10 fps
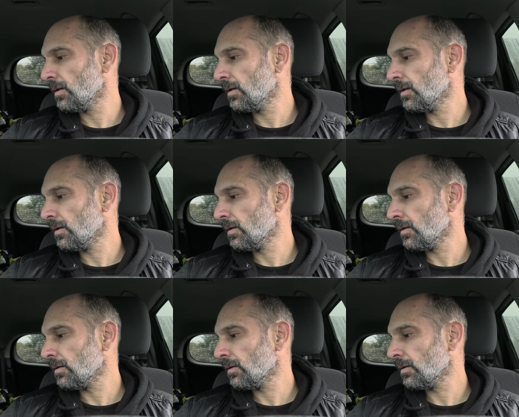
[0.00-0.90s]

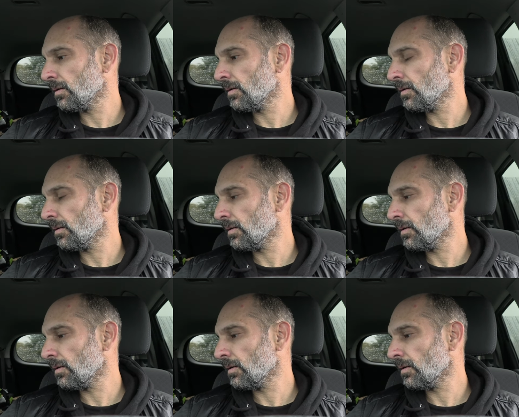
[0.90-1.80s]

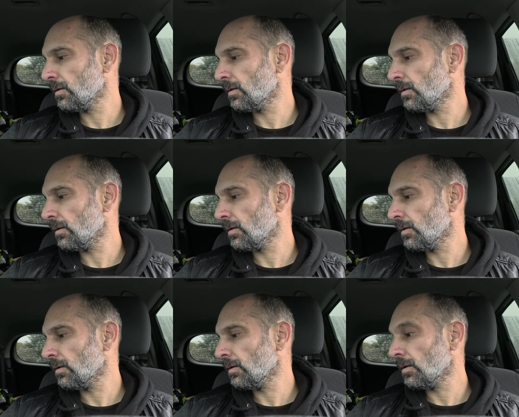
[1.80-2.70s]

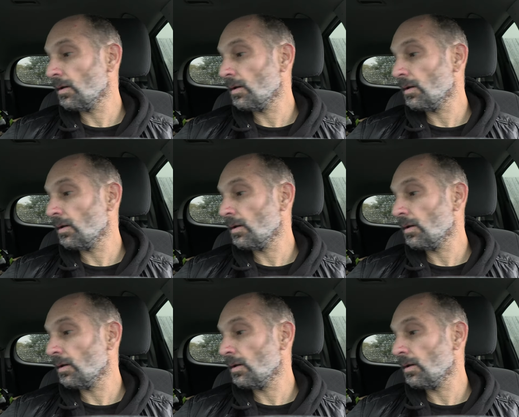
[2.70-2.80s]
Nothing is said.